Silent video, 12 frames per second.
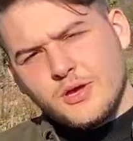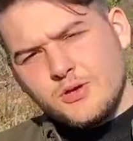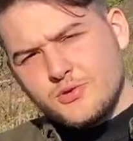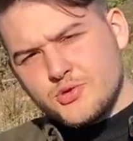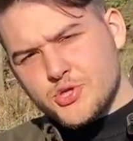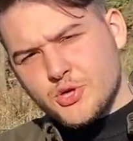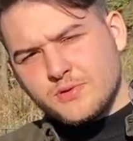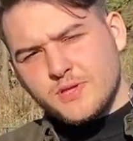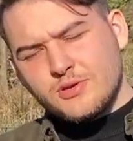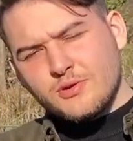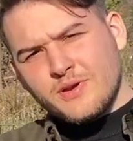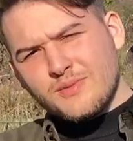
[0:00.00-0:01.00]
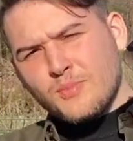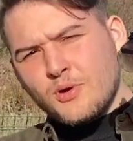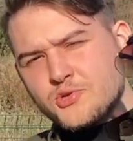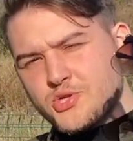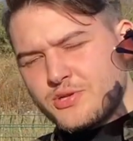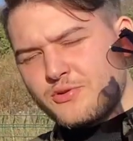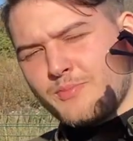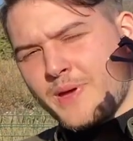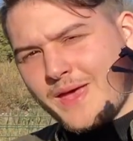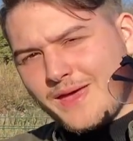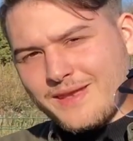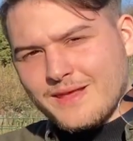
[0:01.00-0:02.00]
You show that you're an emotional
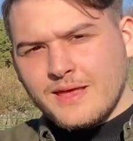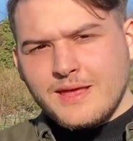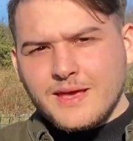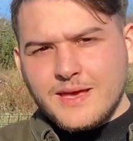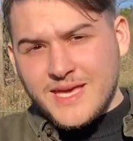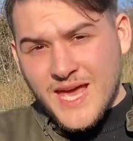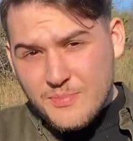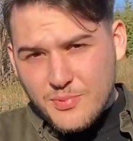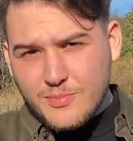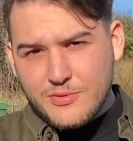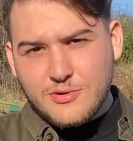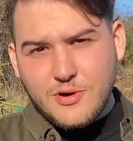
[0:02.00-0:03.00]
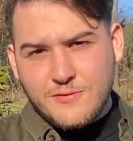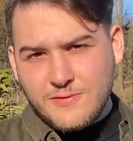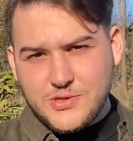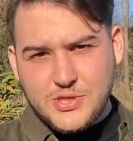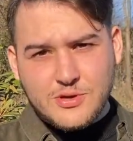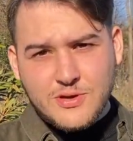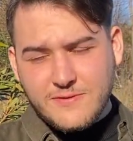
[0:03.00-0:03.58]
man, capable of enjoying